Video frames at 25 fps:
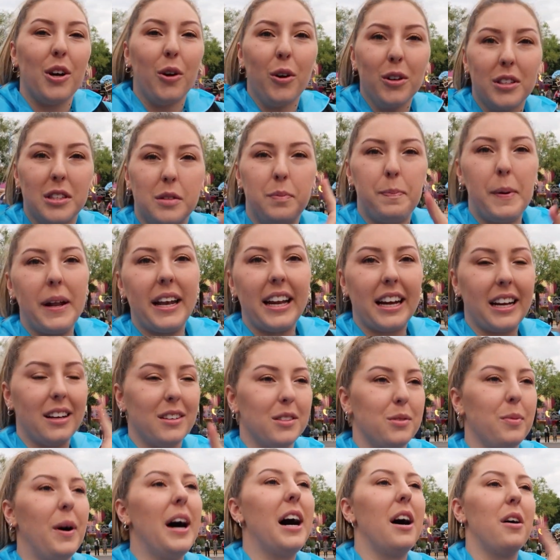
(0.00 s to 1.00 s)
you're spinning
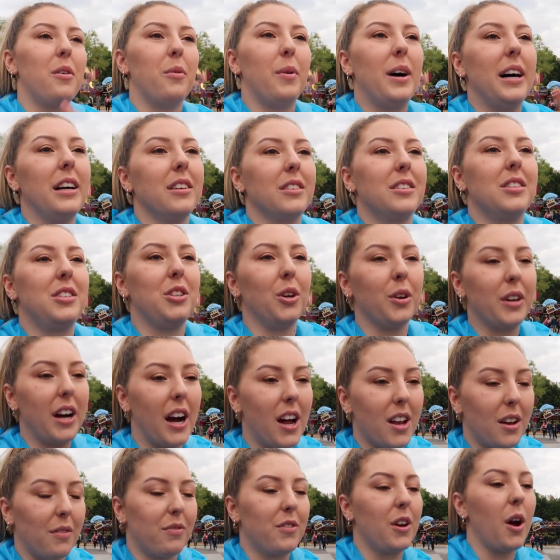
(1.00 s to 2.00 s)
as well whilst you're
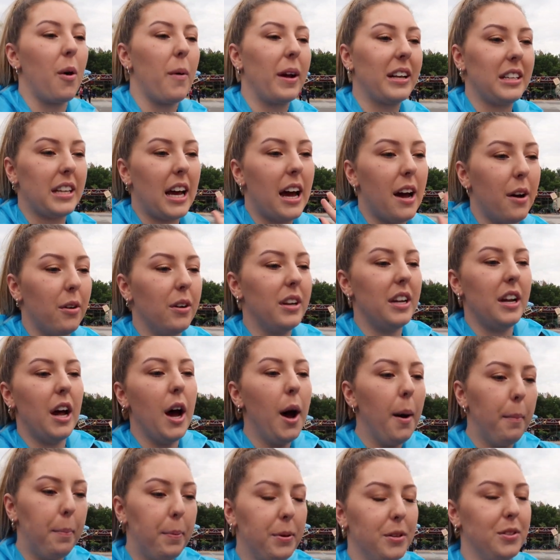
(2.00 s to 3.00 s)
kind of going down and
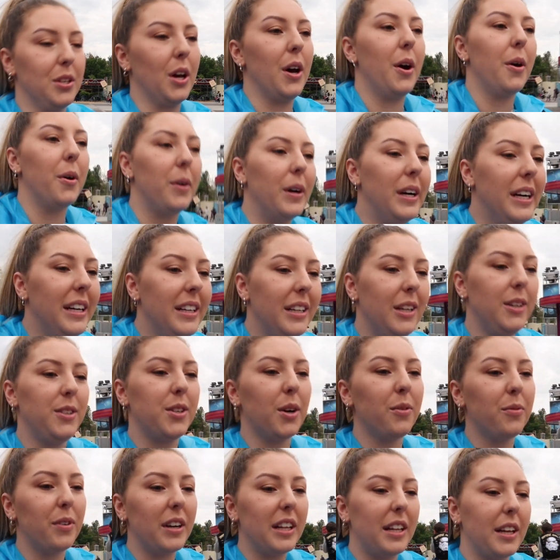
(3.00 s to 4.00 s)
up, so you
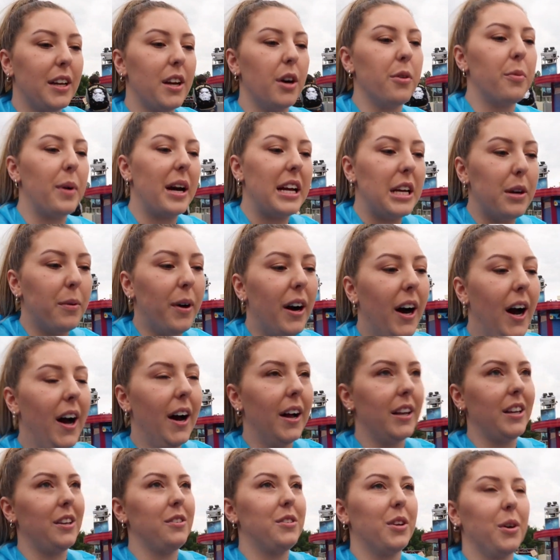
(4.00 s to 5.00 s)
don't really know where you are
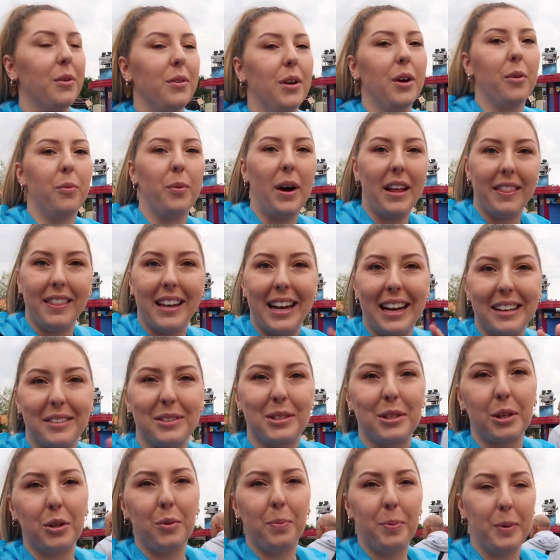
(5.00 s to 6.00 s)
and you don't know when the next
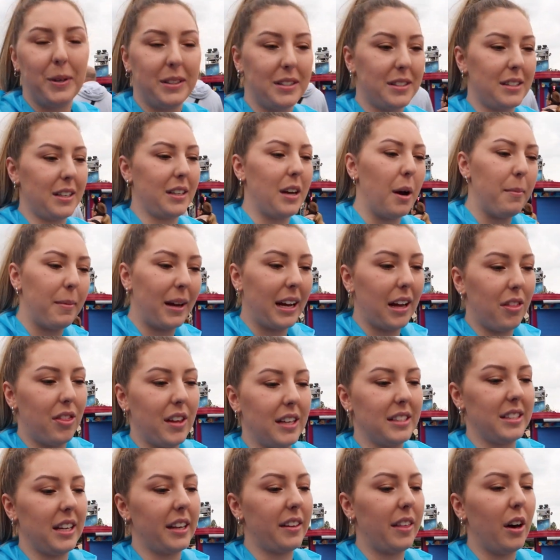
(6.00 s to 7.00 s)
loop is coming and
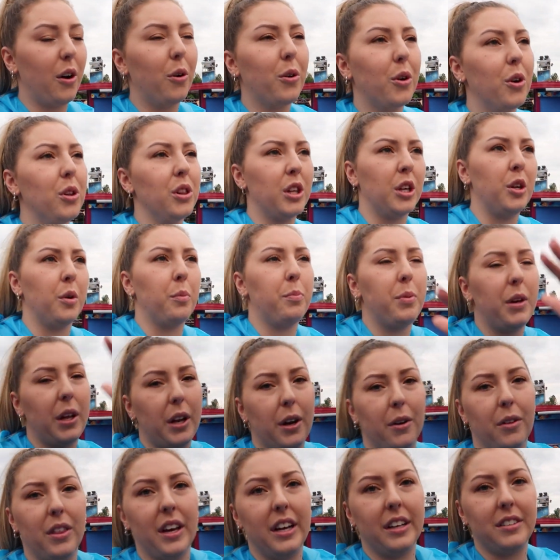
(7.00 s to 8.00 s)
things like that, or not loop, you
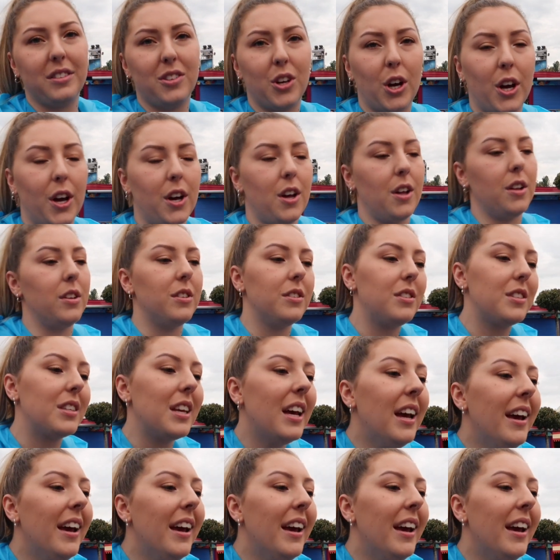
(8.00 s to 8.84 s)
know, the turns.